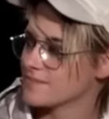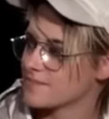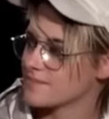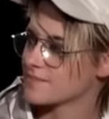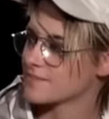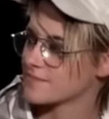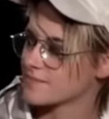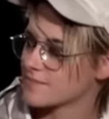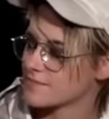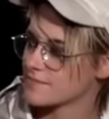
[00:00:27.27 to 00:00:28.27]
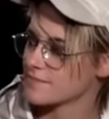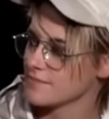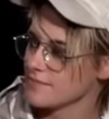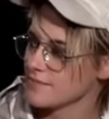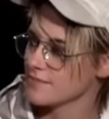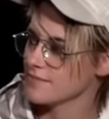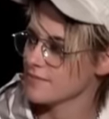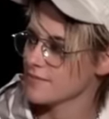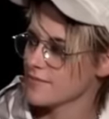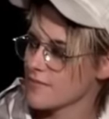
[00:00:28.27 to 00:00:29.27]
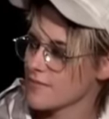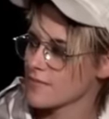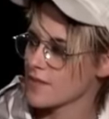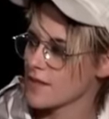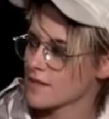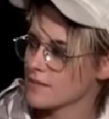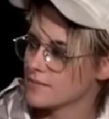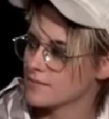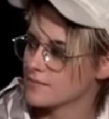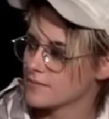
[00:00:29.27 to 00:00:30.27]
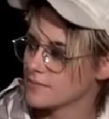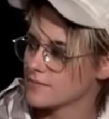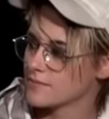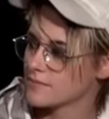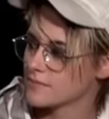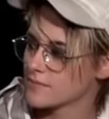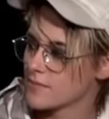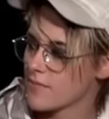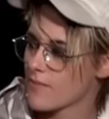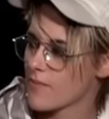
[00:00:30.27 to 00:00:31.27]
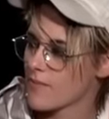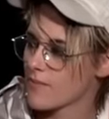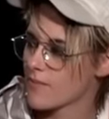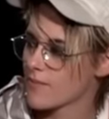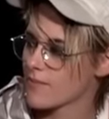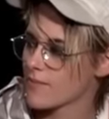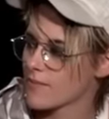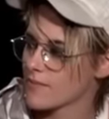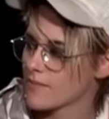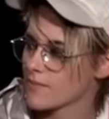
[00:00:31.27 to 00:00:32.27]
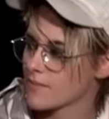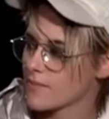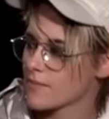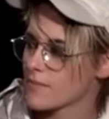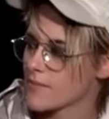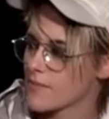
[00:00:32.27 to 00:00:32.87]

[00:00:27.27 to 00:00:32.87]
The person shown says nothing.